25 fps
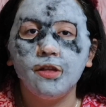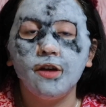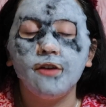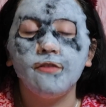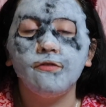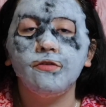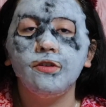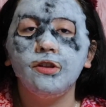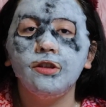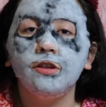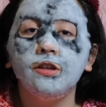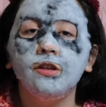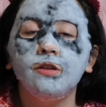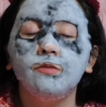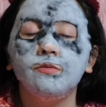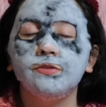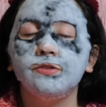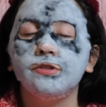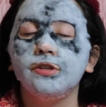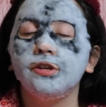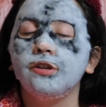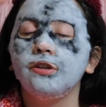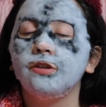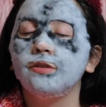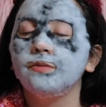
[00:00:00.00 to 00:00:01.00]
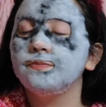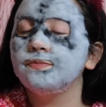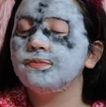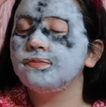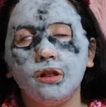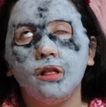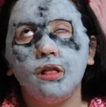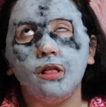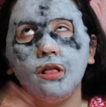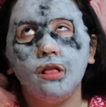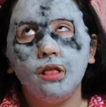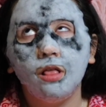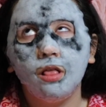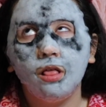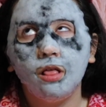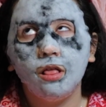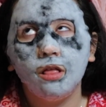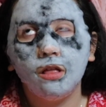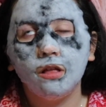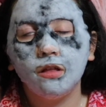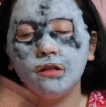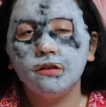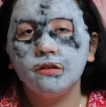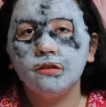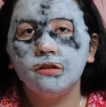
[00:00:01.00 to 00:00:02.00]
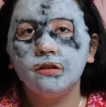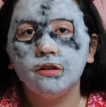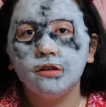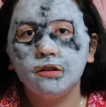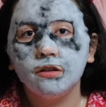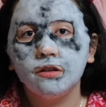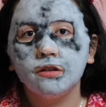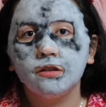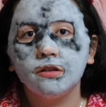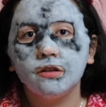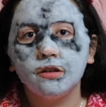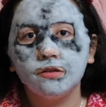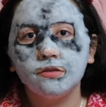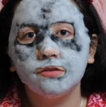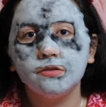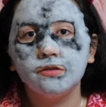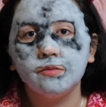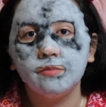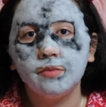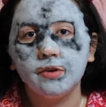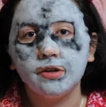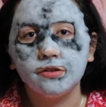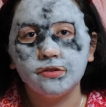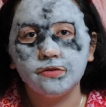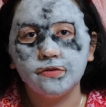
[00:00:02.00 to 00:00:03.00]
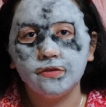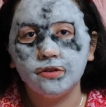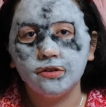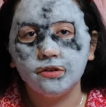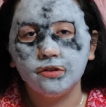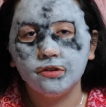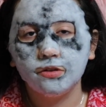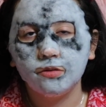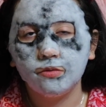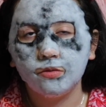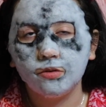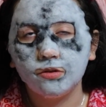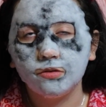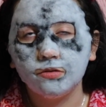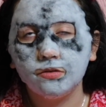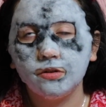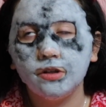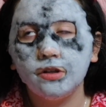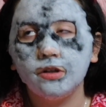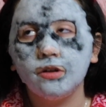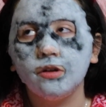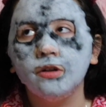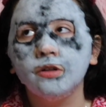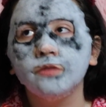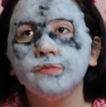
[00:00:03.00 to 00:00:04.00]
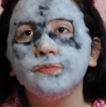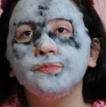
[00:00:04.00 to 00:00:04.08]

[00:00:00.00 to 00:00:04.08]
That feeling was like, that was the best feeling in the world. Like,